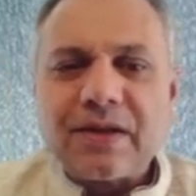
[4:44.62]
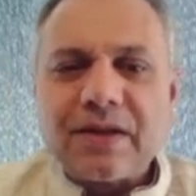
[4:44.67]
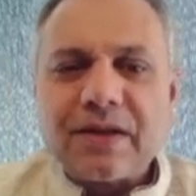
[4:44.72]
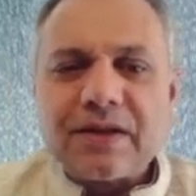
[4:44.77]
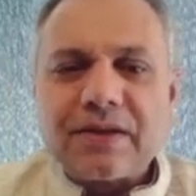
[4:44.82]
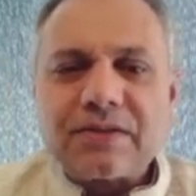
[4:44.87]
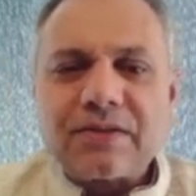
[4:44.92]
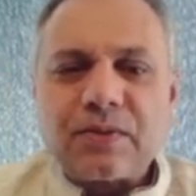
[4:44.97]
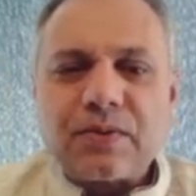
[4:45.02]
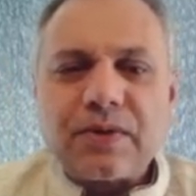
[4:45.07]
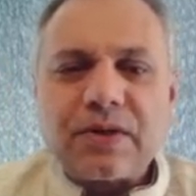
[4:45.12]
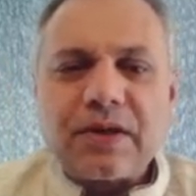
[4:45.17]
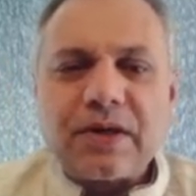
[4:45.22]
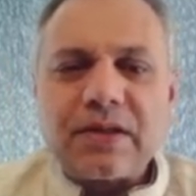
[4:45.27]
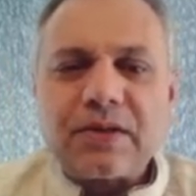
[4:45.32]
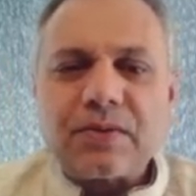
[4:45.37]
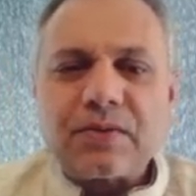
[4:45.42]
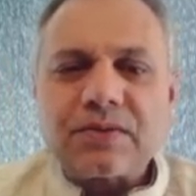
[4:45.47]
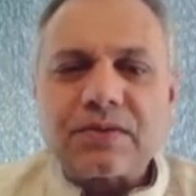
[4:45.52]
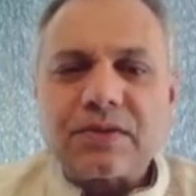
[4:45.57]
So in
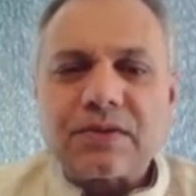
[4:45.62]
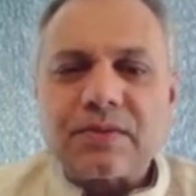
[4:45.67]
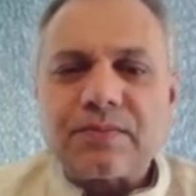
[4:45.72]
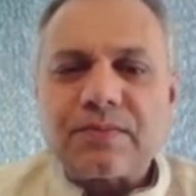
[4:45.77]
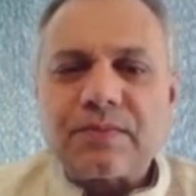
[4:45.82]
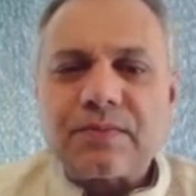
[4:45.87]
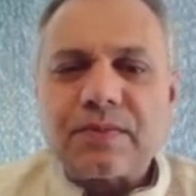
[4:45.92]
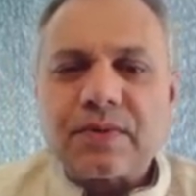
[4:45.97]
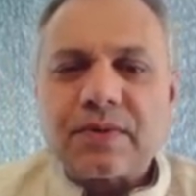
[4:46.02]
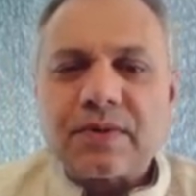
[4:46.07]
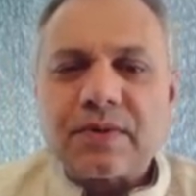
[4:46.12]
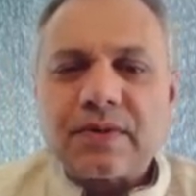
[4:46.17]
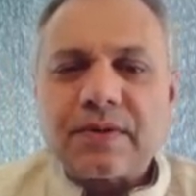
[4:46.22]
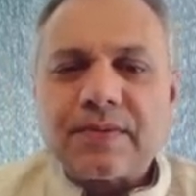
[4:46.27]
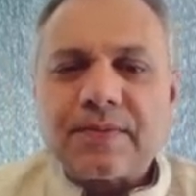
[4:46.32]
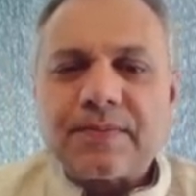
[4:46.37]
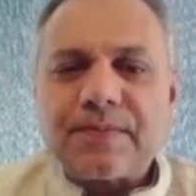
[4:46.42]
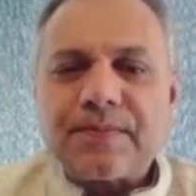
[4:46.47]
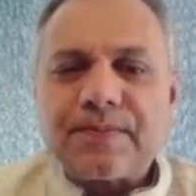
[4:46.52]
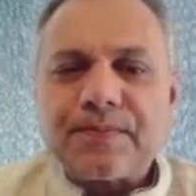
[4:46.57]
Hinduism,
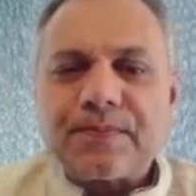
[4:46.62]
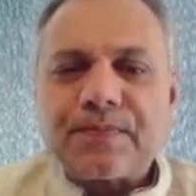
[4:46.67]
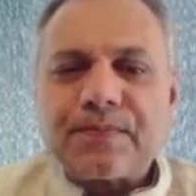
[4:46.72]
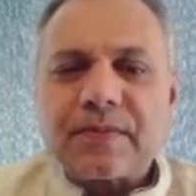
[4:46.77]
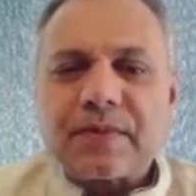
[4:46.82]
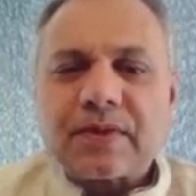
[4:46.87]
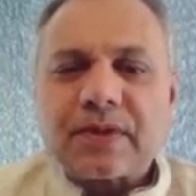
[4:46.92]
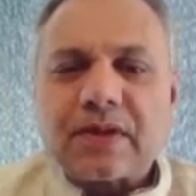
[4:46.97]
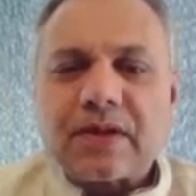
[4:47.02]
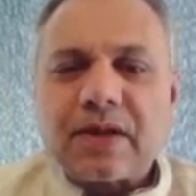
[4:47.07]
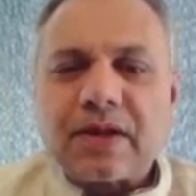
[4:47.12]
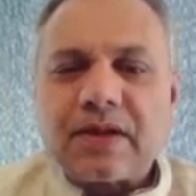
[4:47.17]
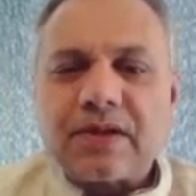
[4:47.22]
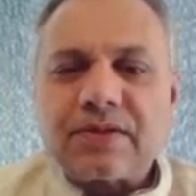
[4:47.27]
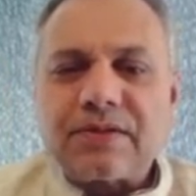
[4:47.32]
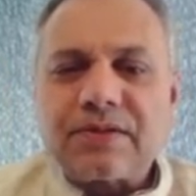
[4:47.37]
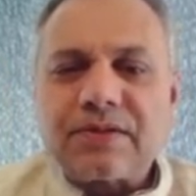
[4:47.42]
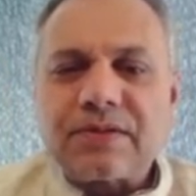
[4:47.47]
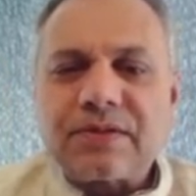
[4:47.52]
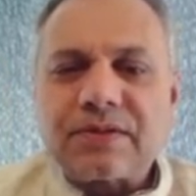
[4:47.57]

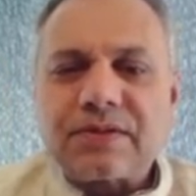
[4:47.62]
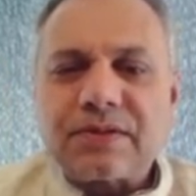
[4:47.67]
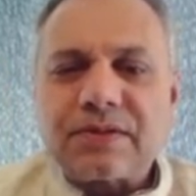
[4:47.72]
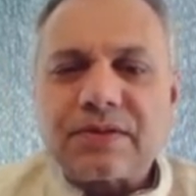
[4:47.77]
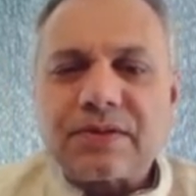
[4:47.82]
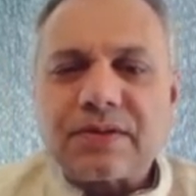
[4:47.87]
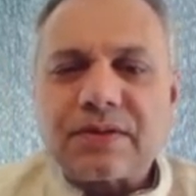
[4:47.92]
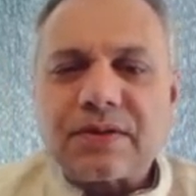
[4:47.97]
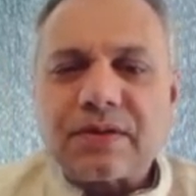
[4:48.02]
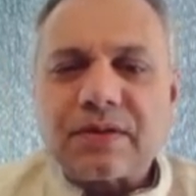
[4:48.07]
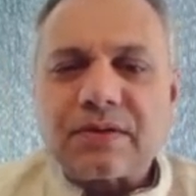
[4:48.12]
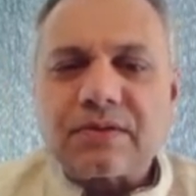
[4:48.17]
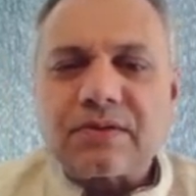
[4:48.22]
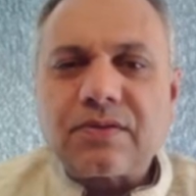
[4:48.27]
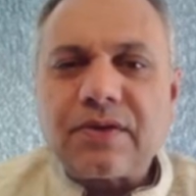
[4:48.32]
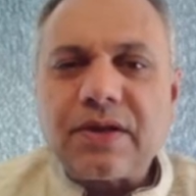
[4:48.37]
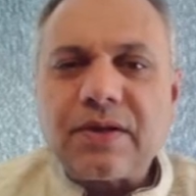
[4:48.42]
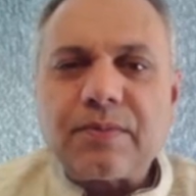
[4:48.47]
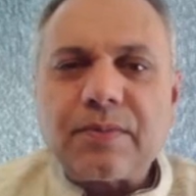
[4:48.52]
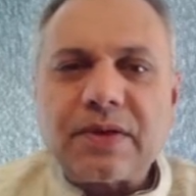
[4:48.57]
there's
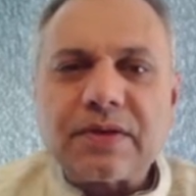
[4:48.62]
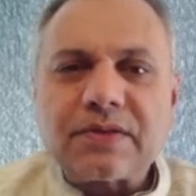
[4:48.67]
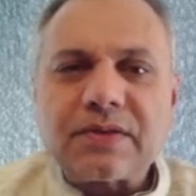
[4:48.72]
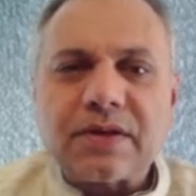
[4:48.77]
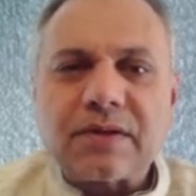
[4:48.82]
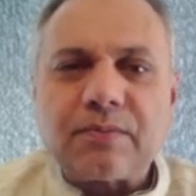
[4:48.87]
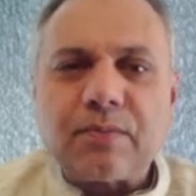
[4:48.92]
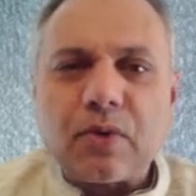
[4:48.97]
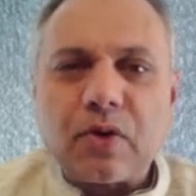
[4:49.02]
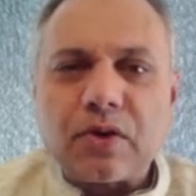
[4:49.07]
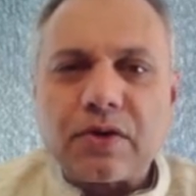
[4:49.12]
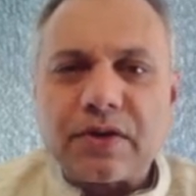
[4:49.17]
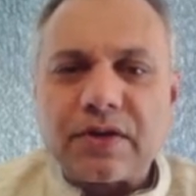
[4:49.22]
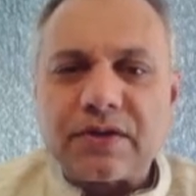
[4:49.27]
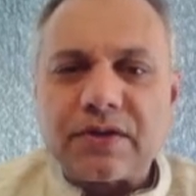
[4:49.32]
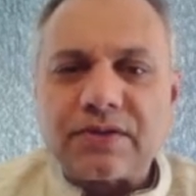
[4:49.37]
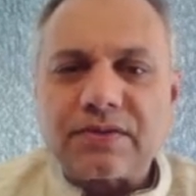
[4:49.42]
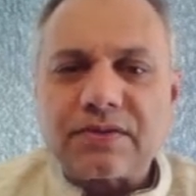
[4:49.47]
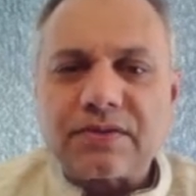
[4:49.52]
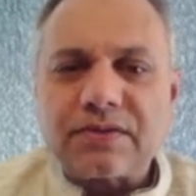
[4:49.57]
3 basic
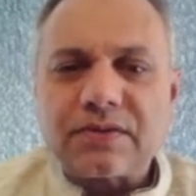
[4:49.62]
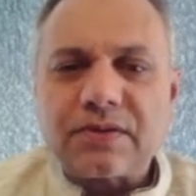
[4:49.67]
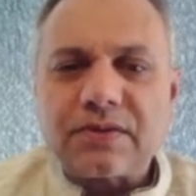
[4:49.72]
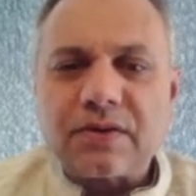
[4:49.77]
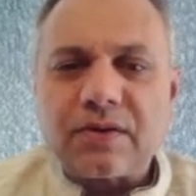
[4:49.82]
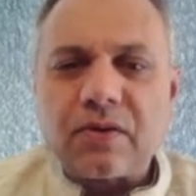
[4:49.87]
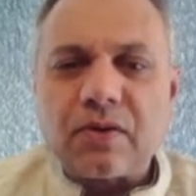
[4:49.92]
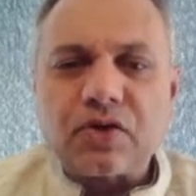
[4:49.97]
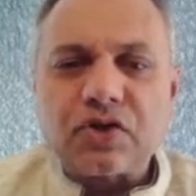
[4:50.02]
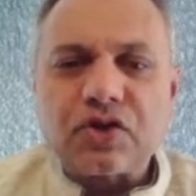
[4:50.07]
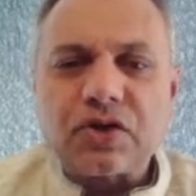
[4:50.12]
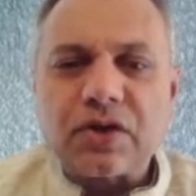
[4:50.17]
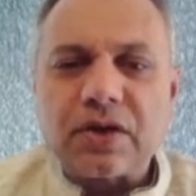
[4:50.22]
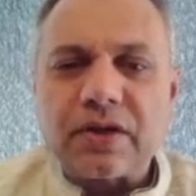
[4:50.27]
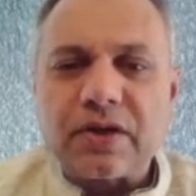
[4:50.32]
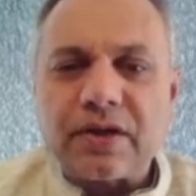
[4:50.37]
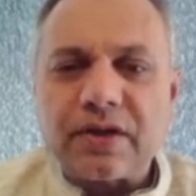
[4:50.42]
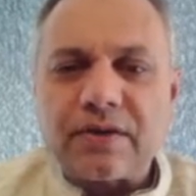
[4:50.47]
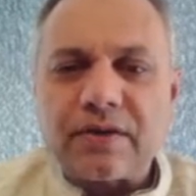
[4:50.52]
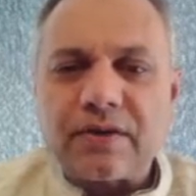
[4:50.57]
bodies or
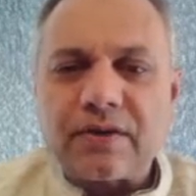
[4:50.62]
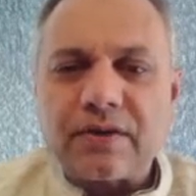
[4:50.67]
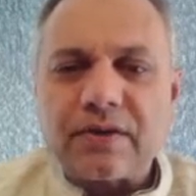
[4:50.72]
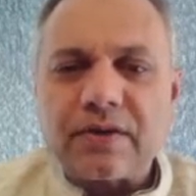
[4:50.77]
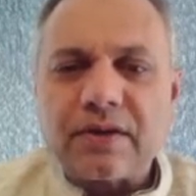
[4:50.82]
sharir.